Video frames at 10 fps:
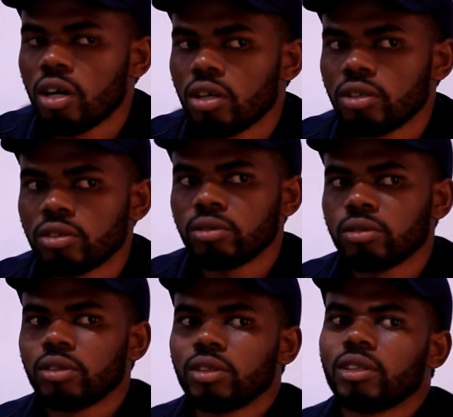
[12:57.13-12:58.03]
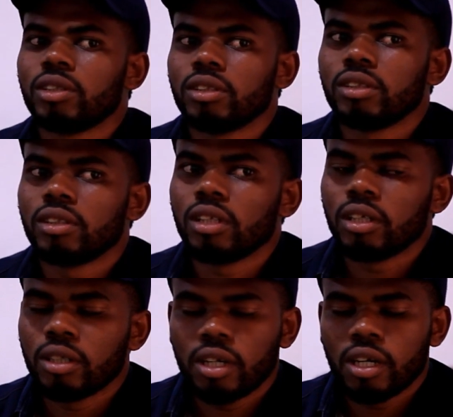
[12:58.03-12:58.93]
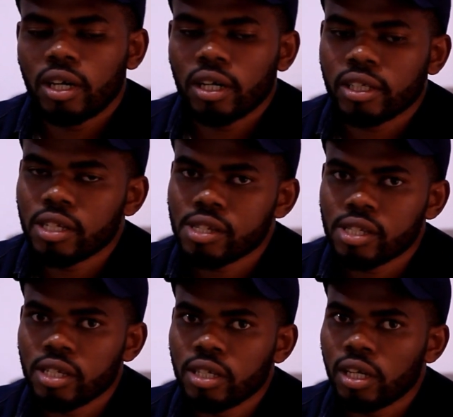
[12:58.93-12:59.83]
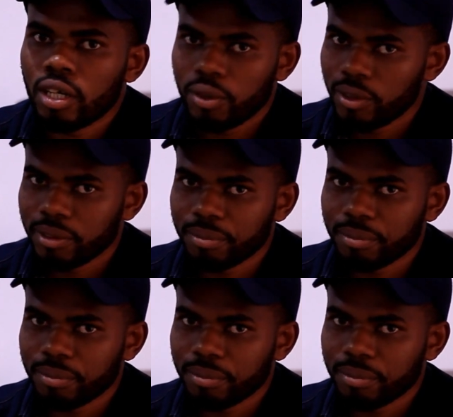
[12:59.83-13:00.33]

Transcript: on, I can say, alone.